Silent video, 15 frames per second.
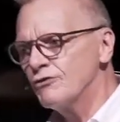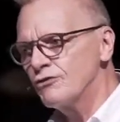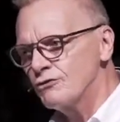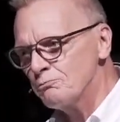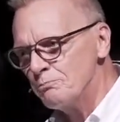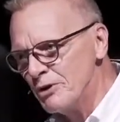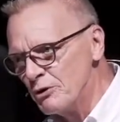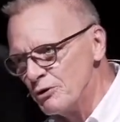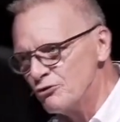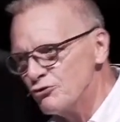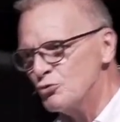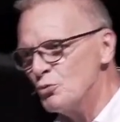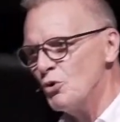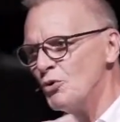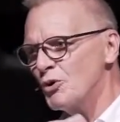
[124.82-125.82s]

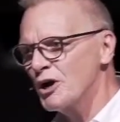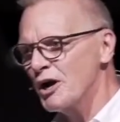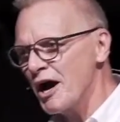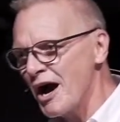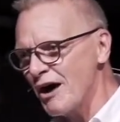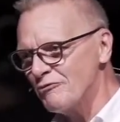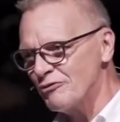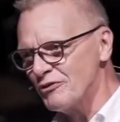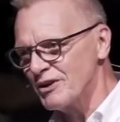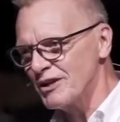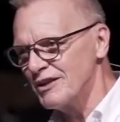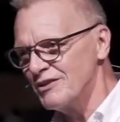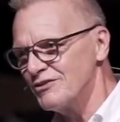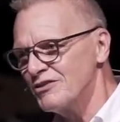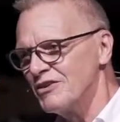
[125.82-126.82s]
spiritual
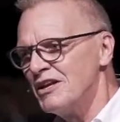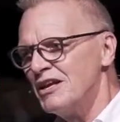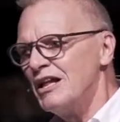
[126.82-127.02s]
confidence